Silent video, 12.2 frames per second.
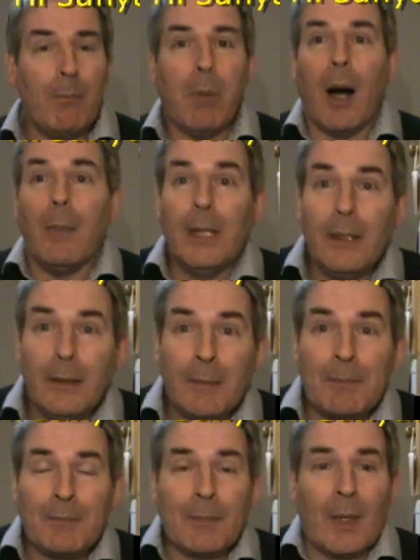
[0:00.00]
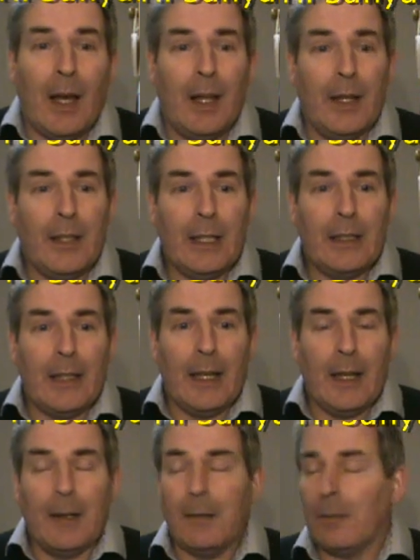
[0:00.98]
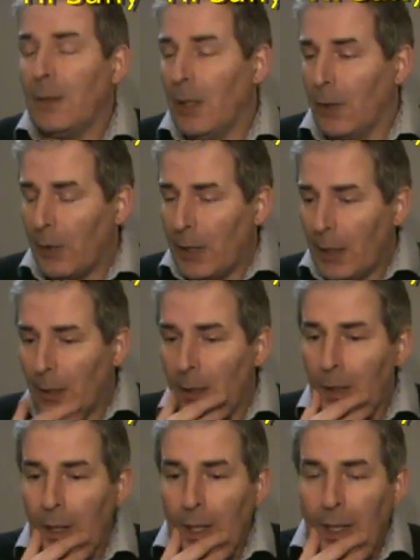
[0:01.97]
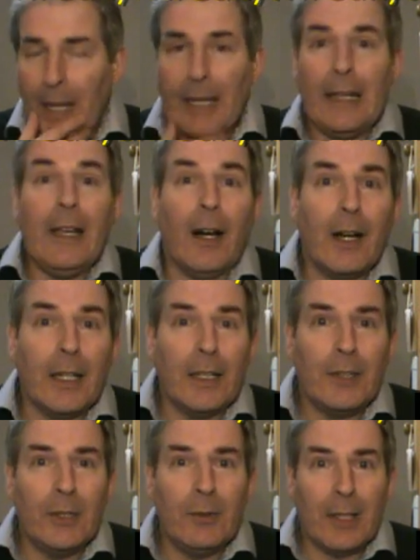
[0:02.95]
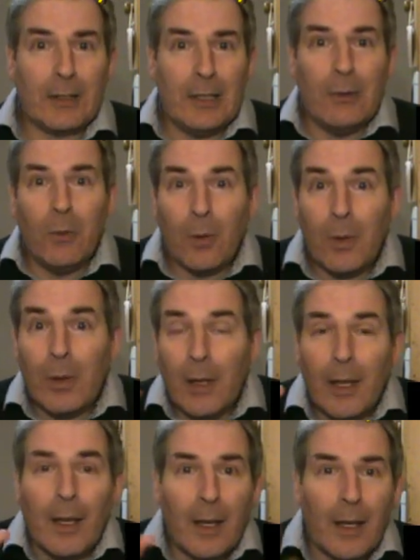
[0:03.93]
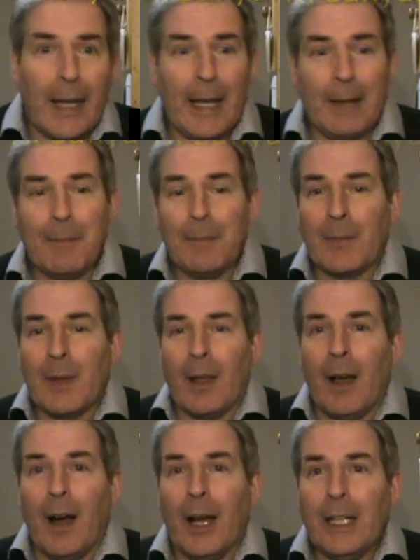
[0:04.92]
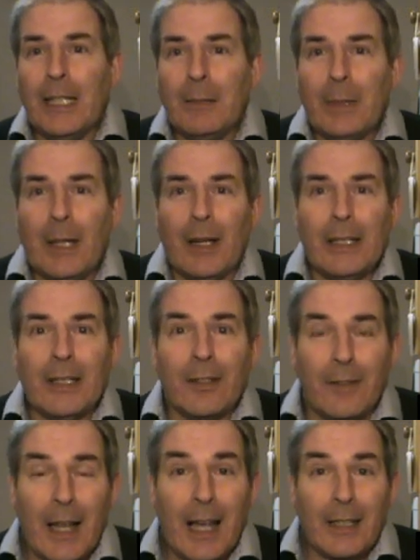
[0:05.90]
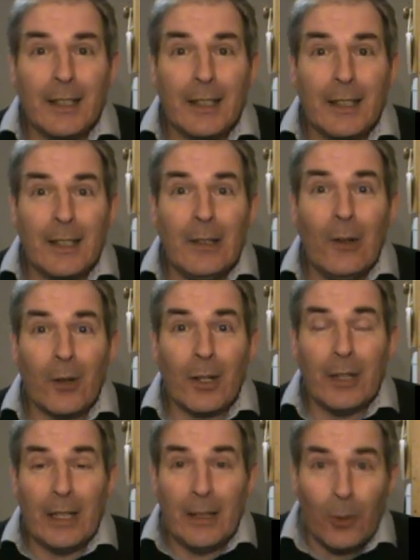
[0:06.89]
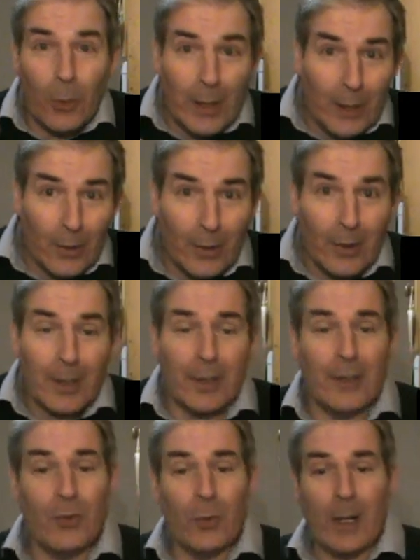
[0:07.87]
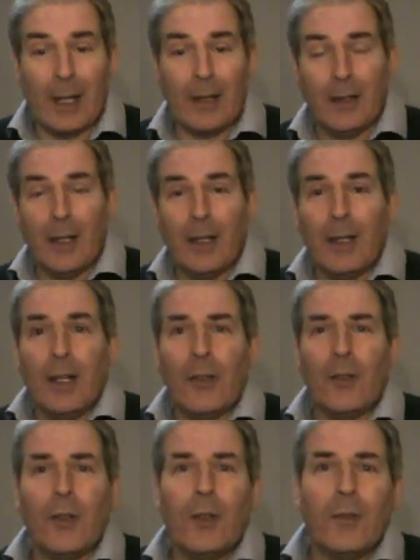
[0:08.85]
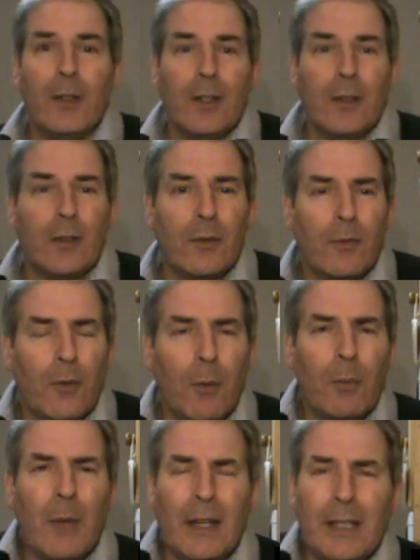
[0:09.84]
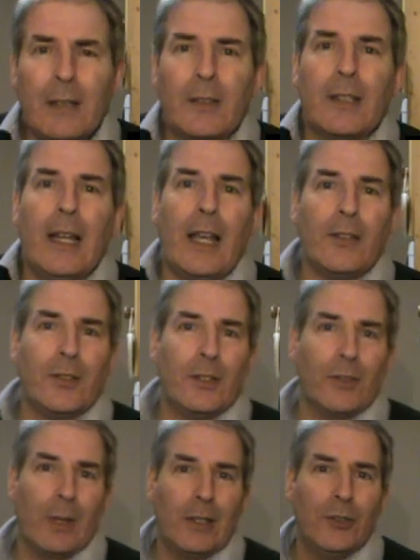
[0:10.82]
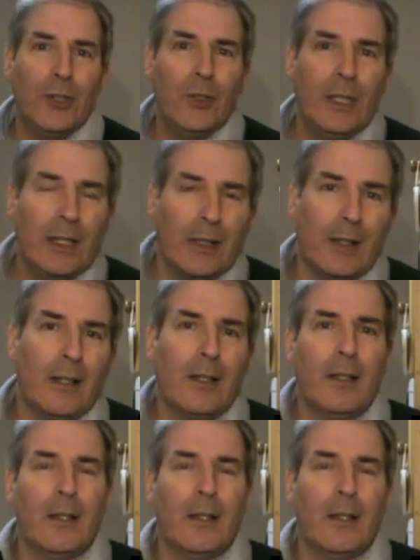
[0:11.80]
Bobby. And I think the other girl, Lee Hai, she was actually hiding behind his flat, looking in the window as well. There's another video from, I think it's last year as well, K.Will,